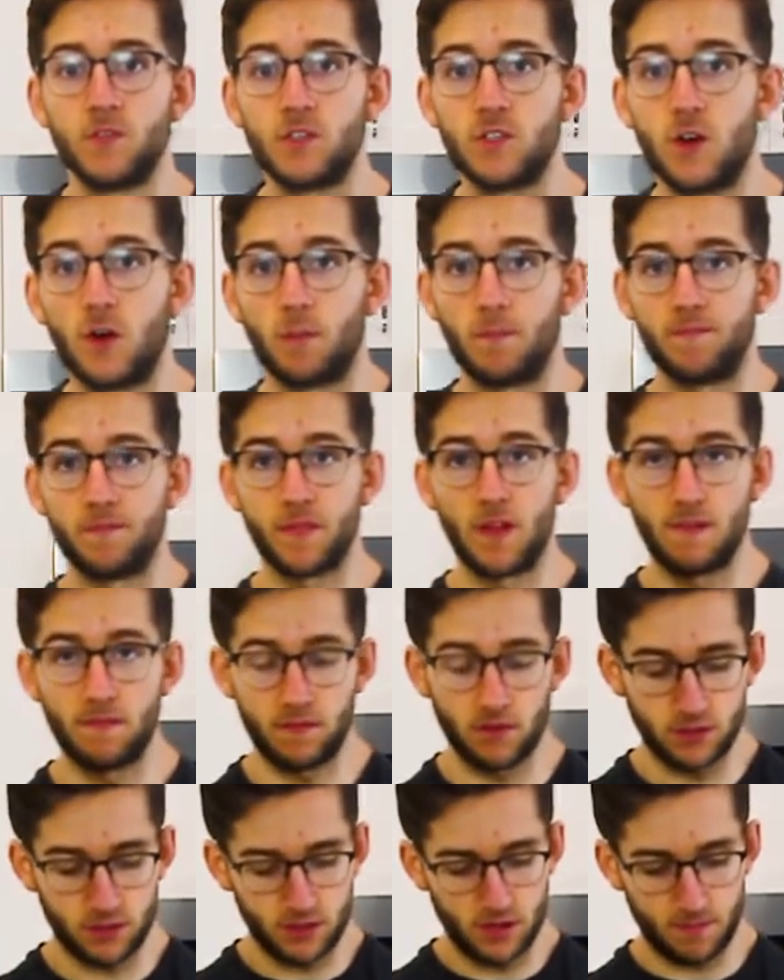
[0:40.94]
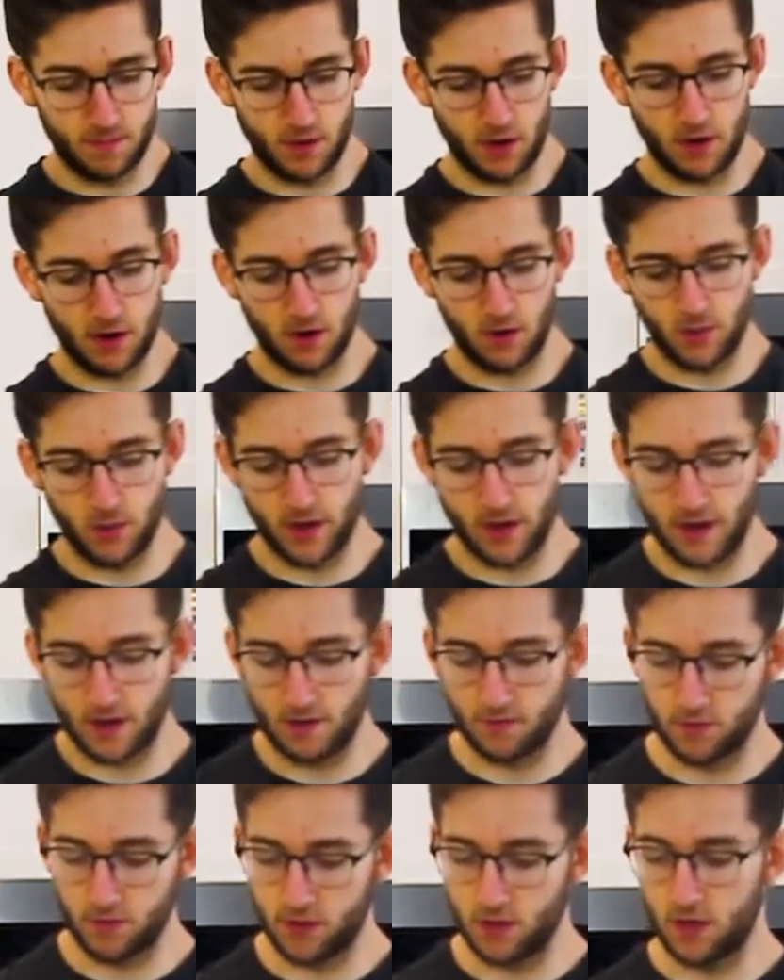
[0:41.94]
So first up here, we
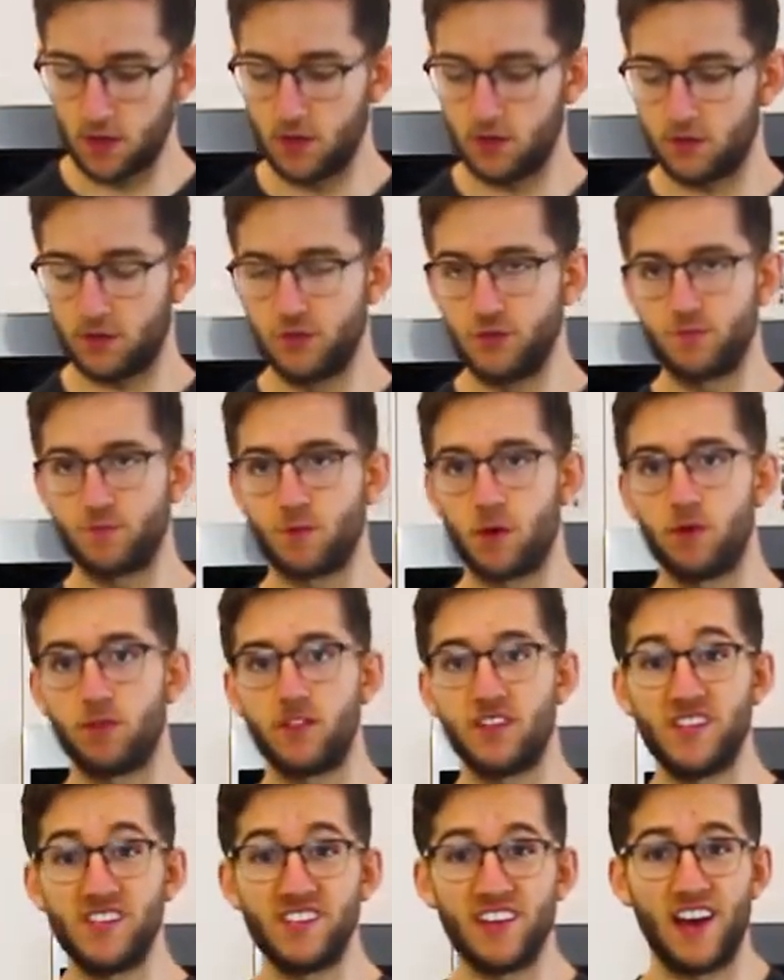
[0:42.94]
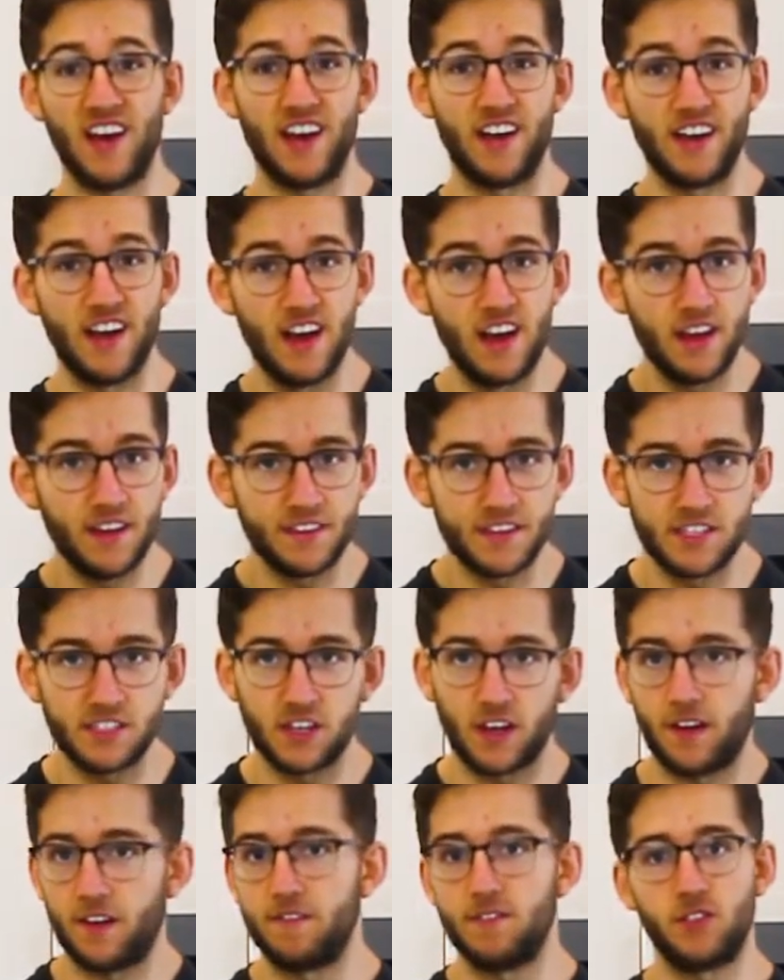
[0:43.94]
have the two proteins, and
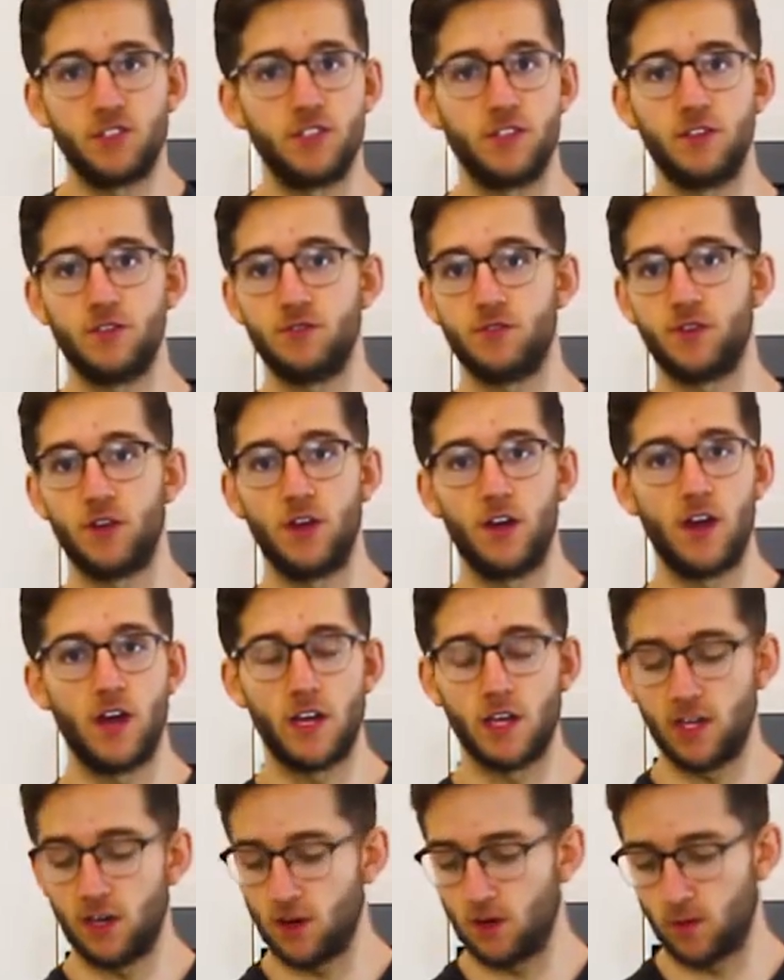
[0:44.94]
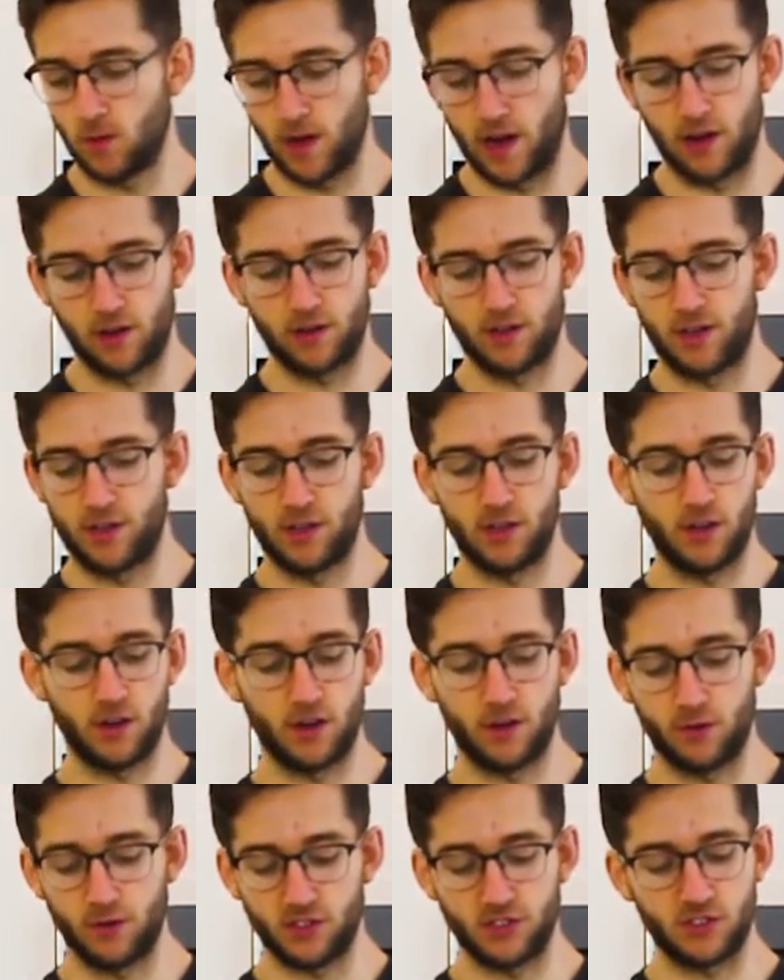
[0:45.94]
these I also use year round. You
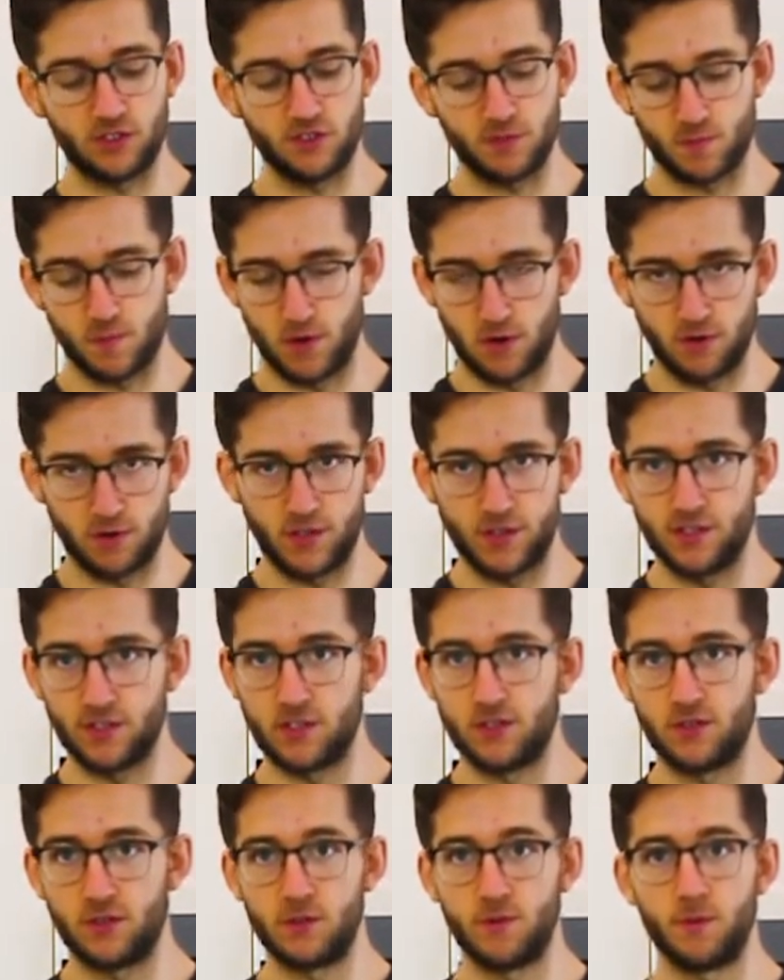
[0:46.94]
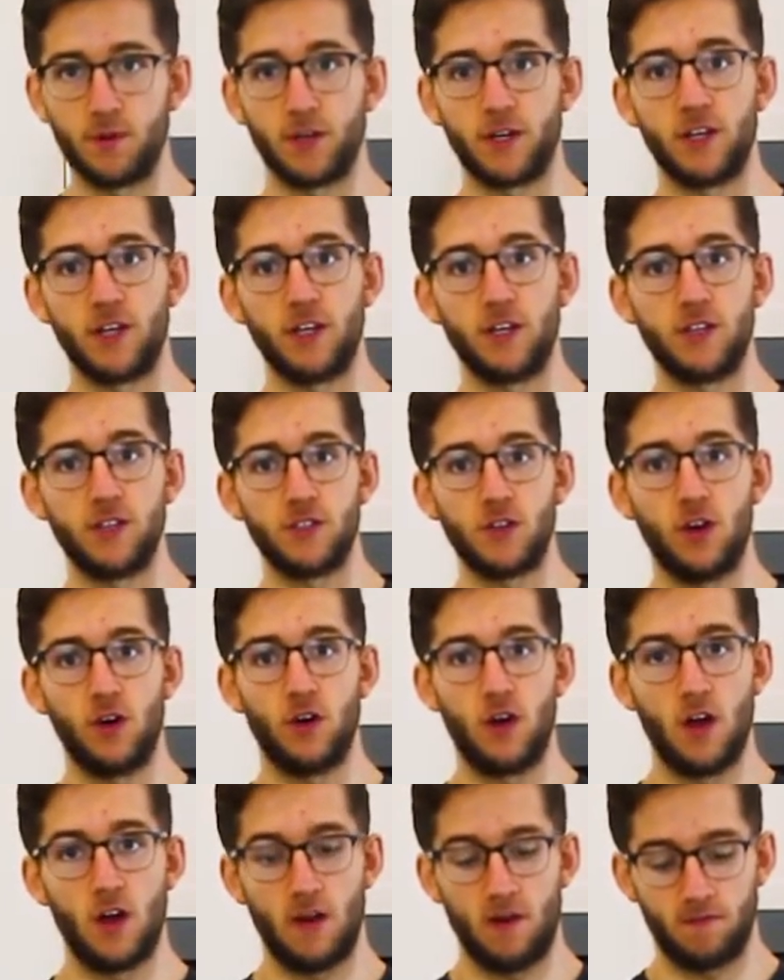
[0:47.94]
can always use proteins, they're super good.
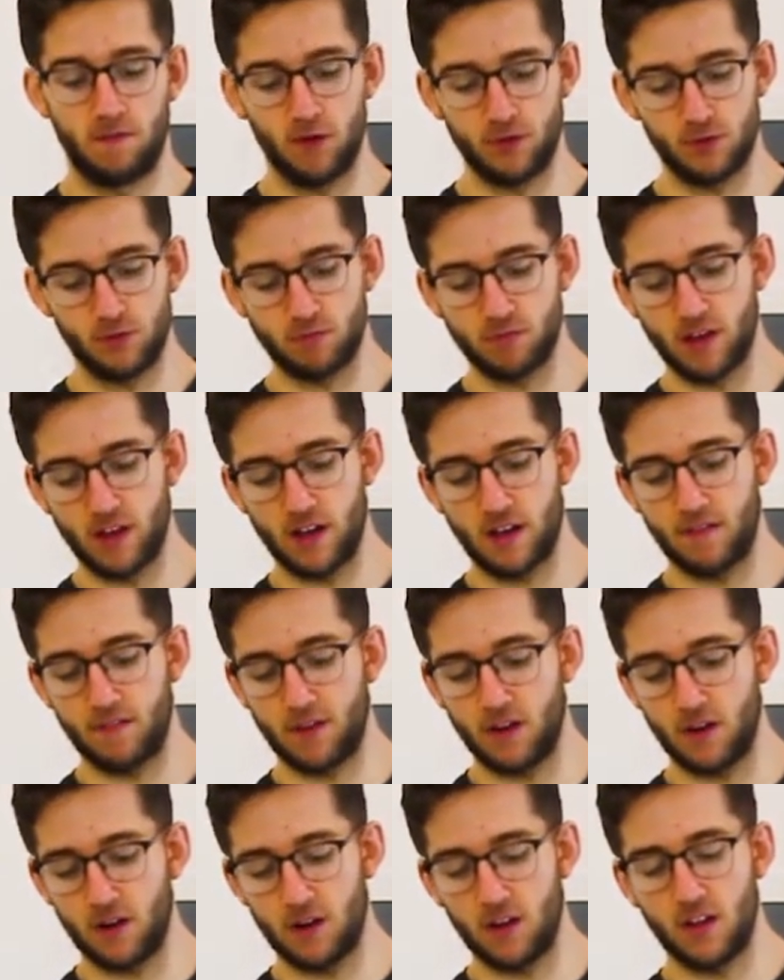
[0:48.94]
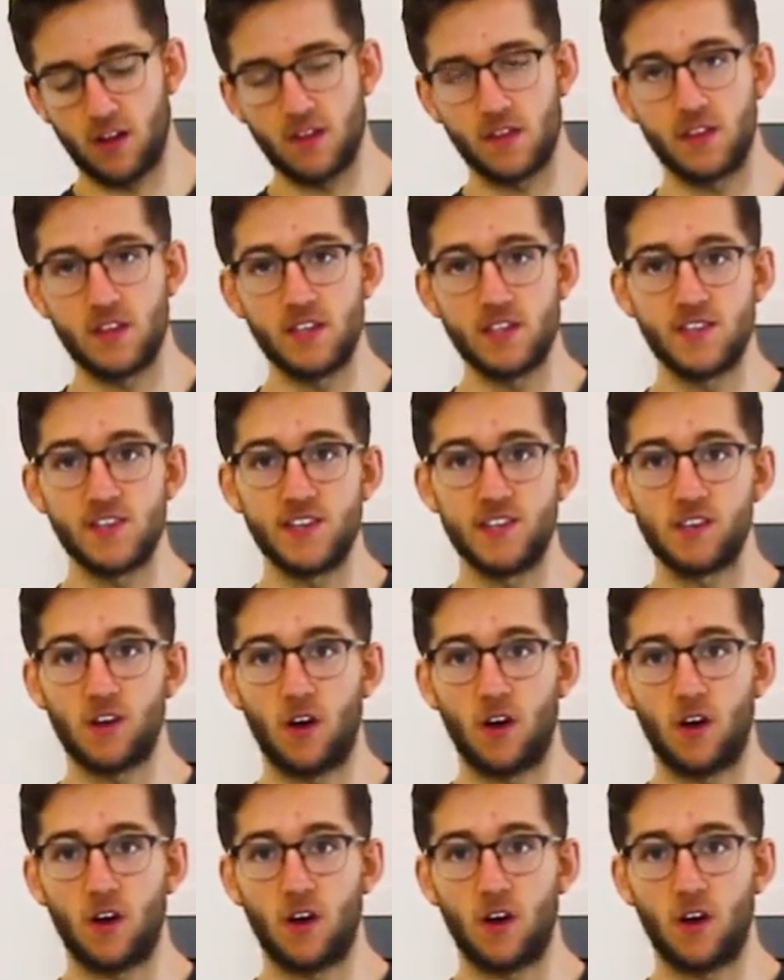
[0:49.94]
So first one we have here, this is